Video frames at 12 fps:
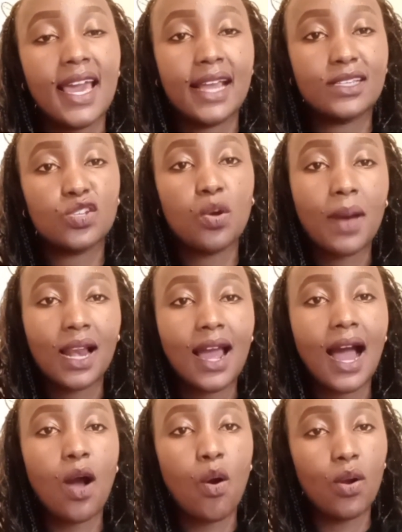it's normally
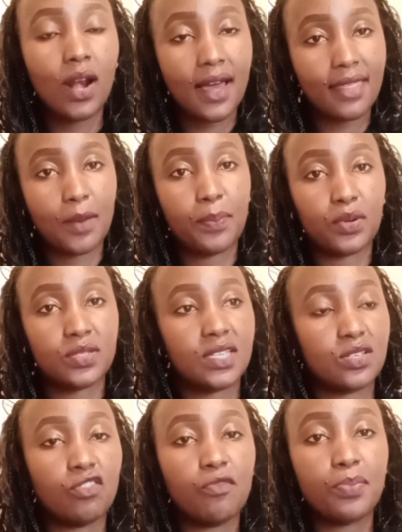a whole other
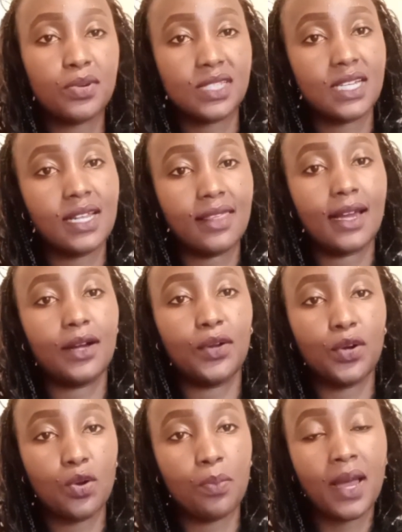process of posting in the
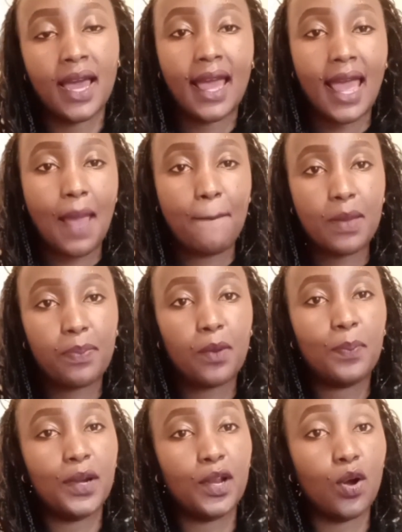group and
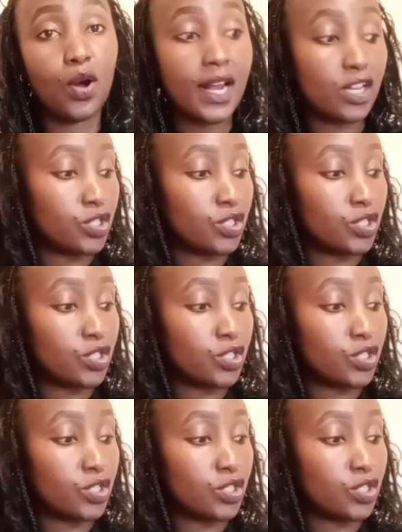people pre-order.